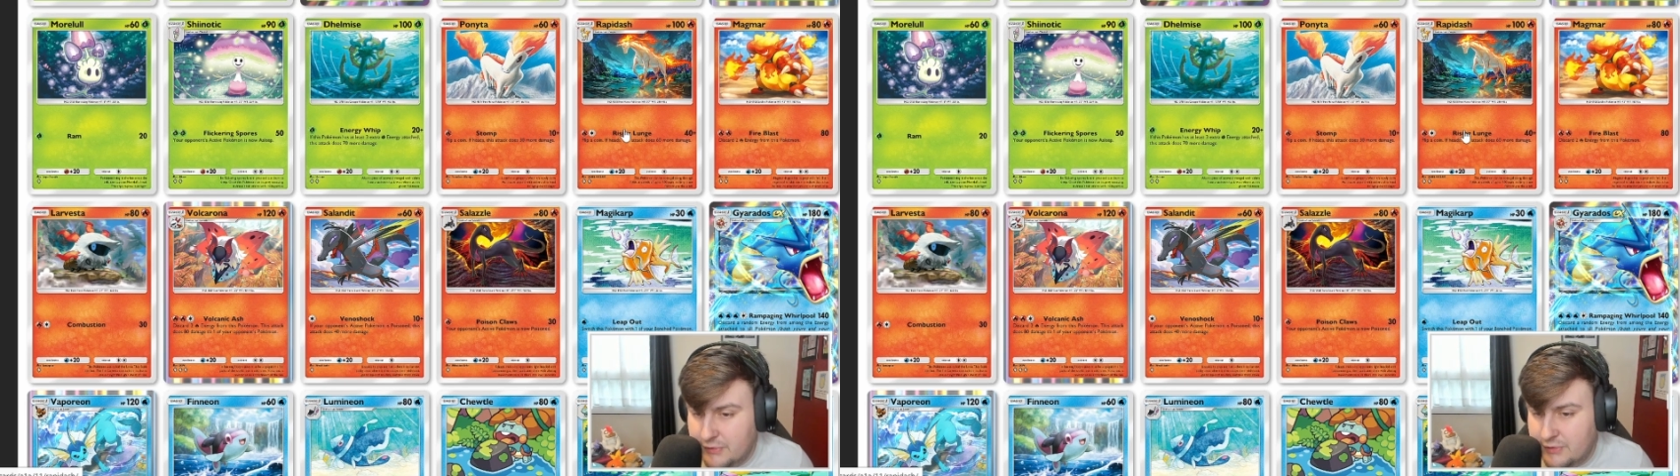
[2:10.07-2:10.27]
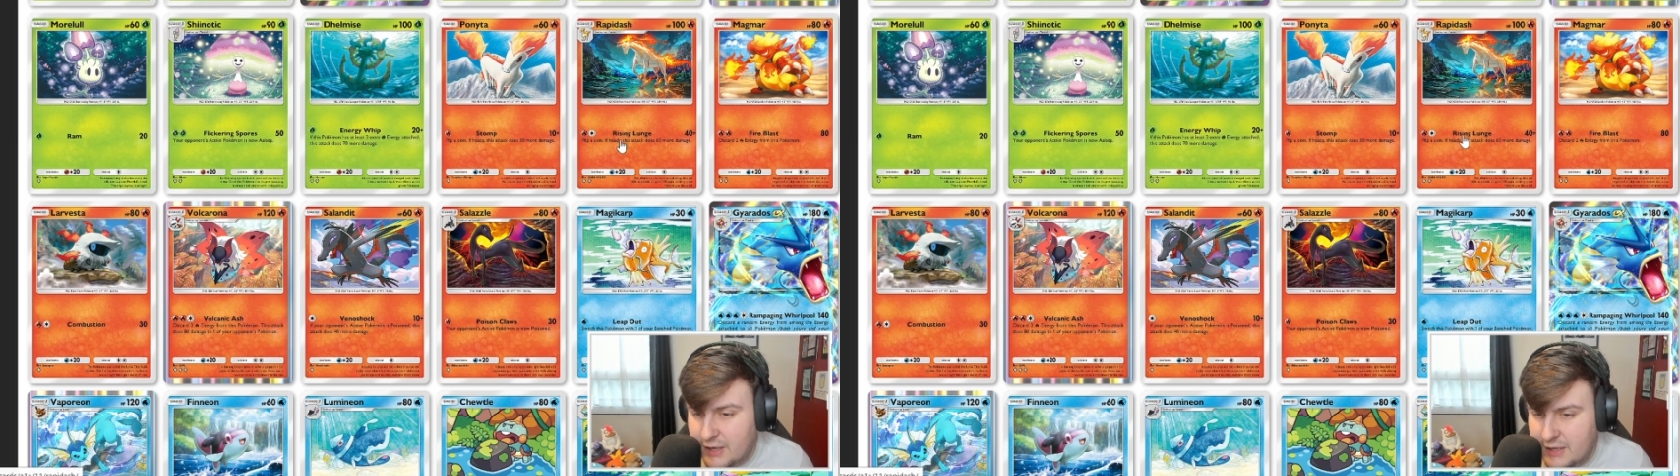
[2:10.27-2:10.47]

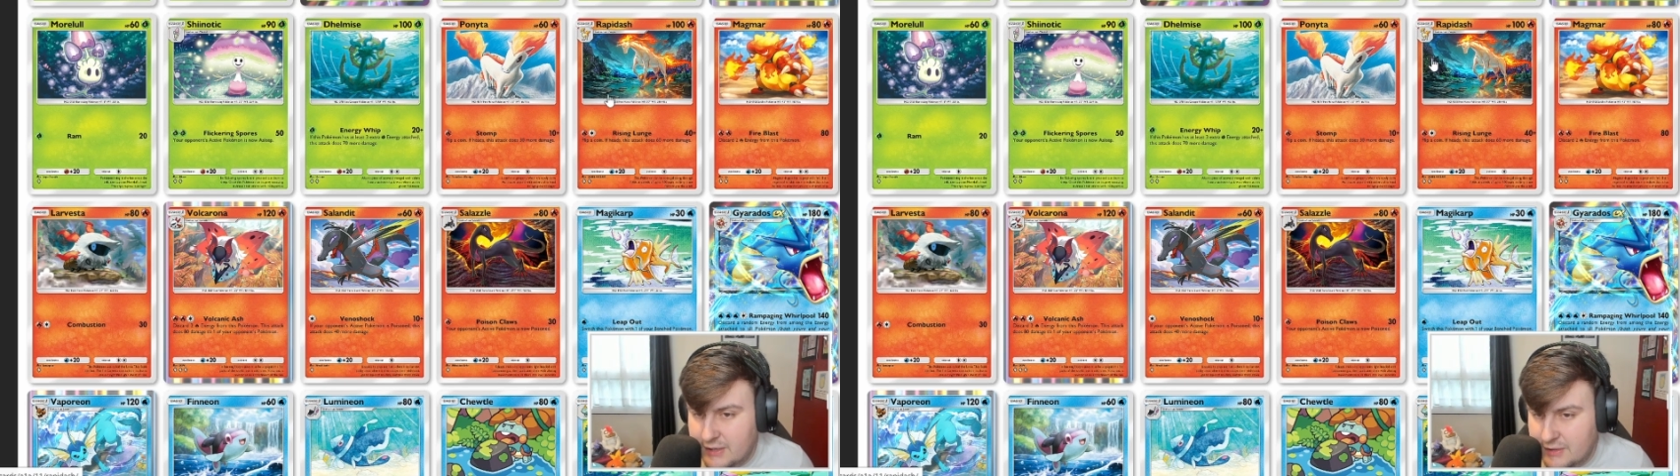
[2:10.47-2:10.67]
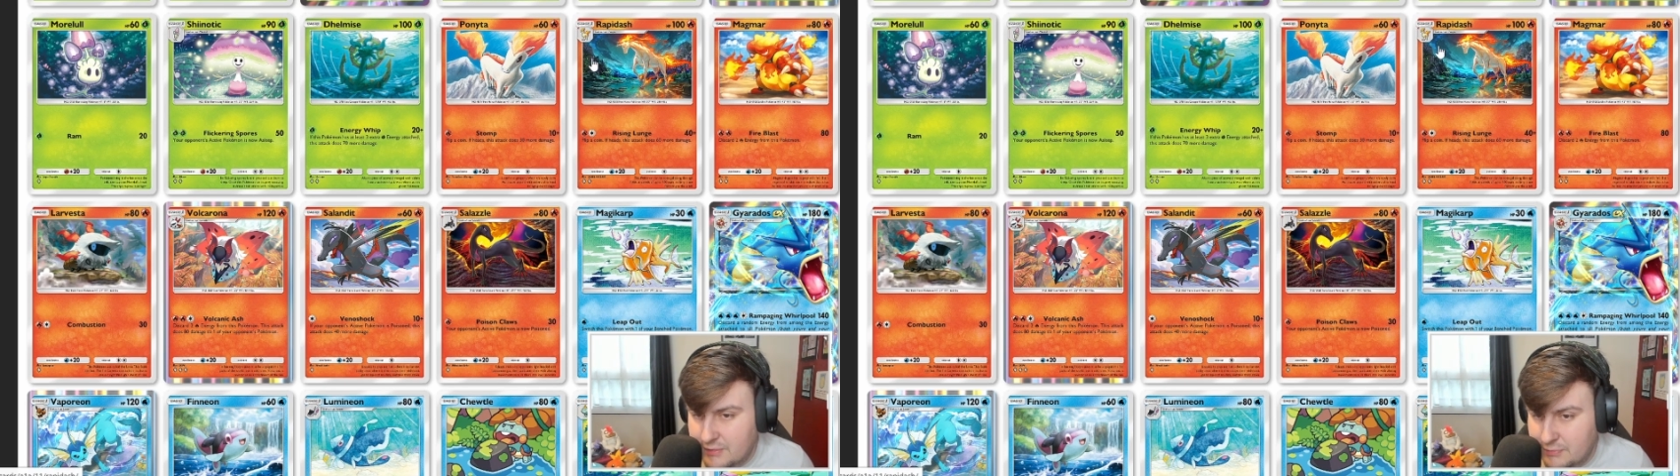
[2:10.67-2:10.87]

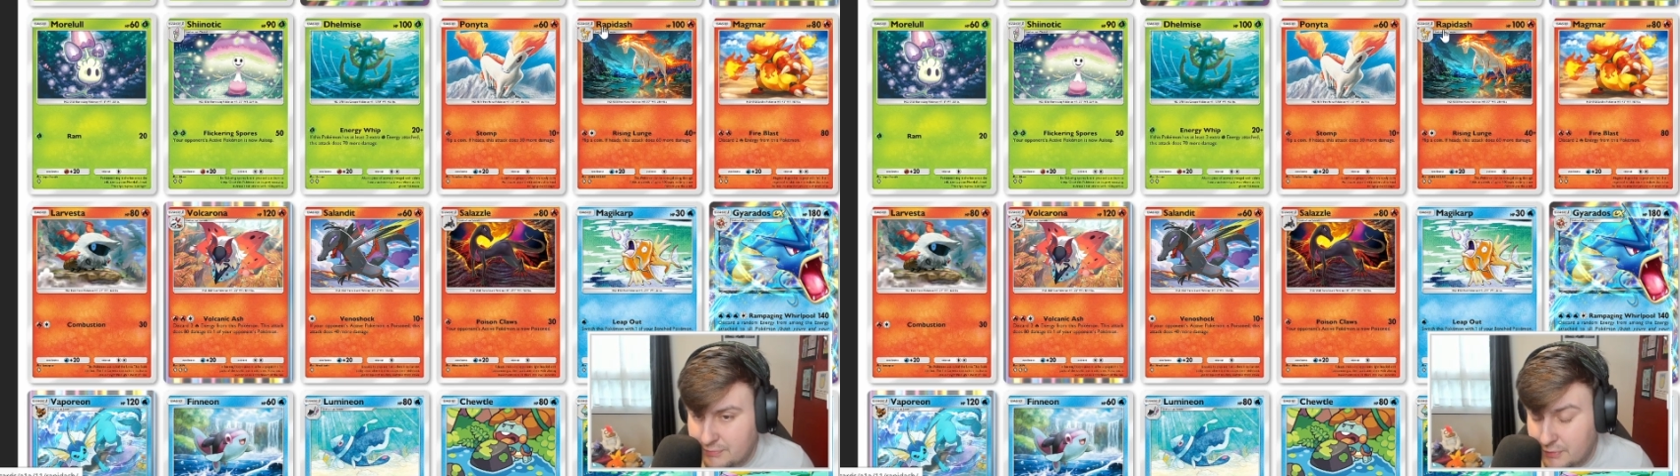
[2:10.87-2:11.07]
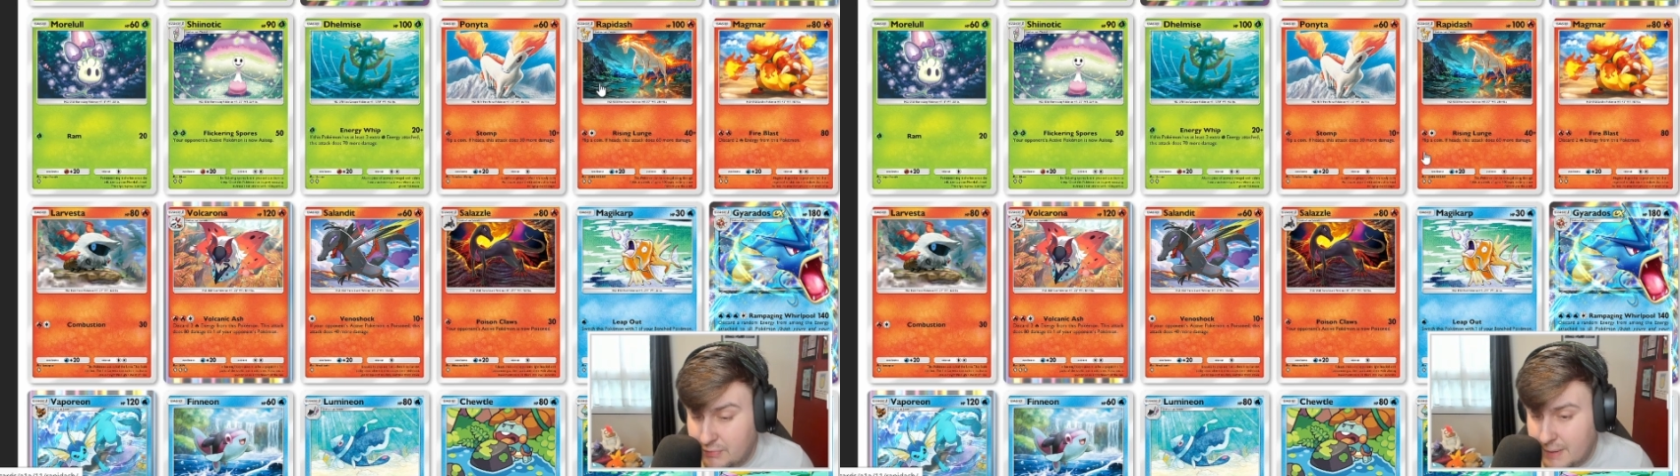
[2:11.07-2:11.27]
say
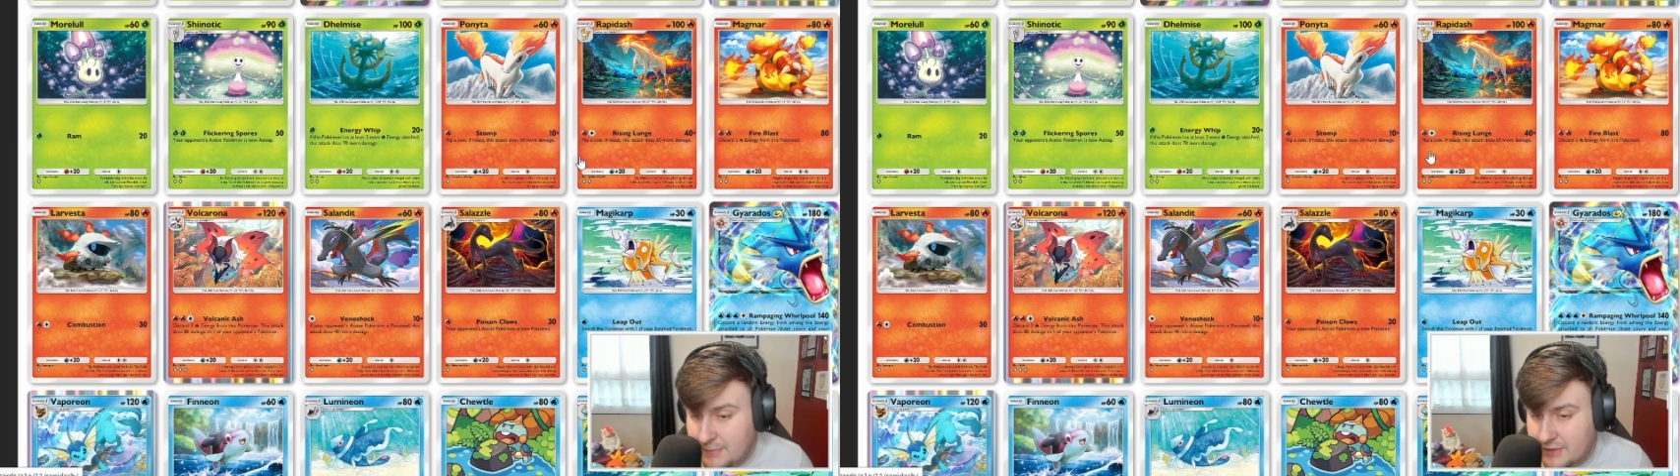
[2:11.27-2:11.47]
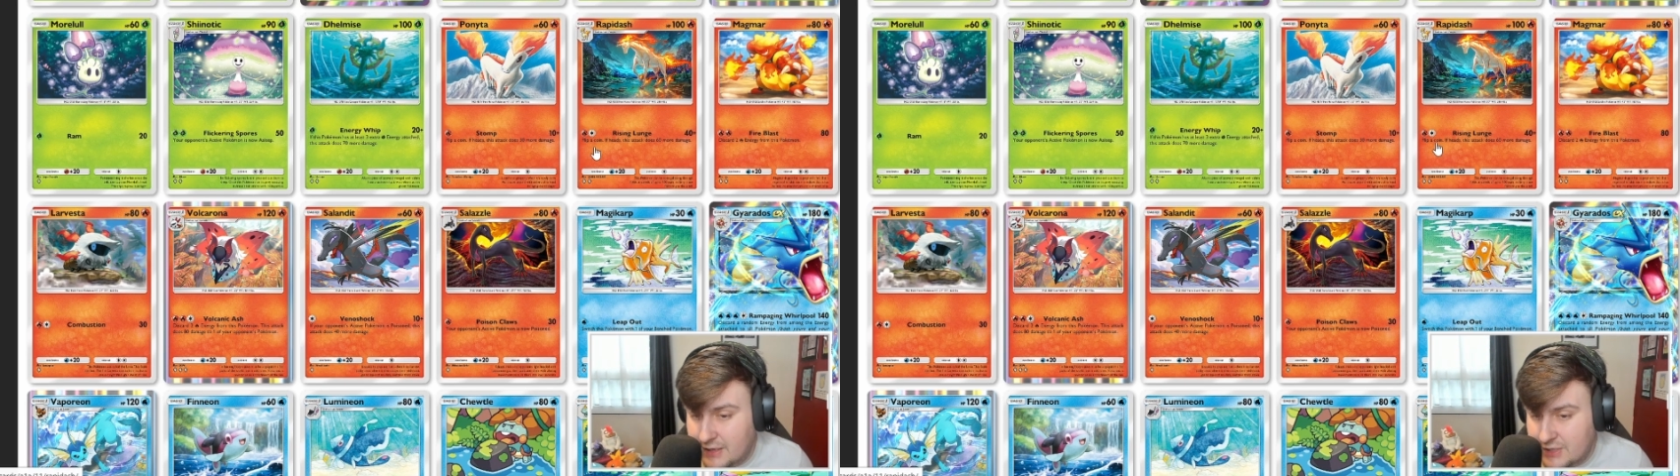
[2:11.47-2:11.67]
for
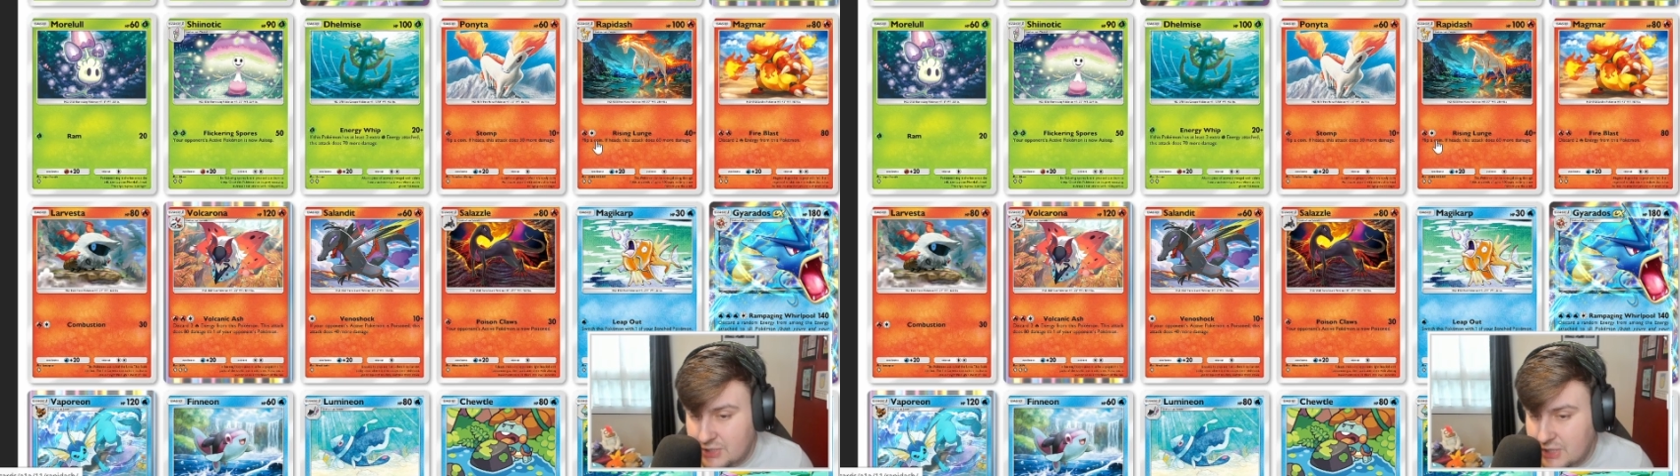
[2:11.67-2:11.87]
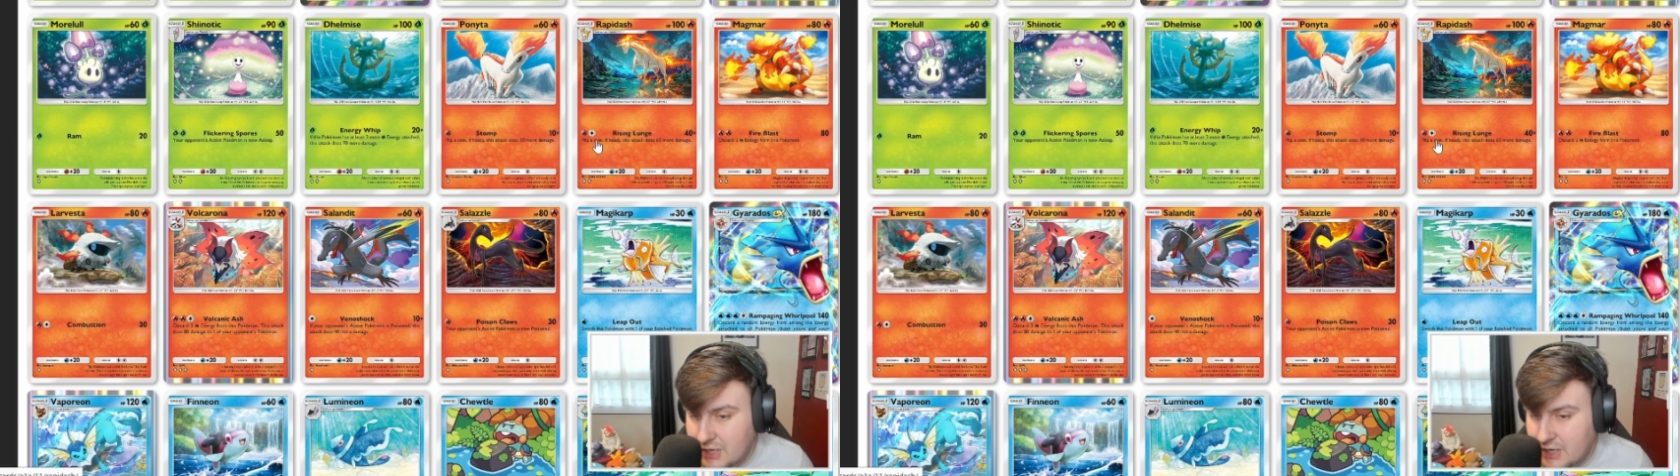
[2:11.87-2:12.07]
Rapidash,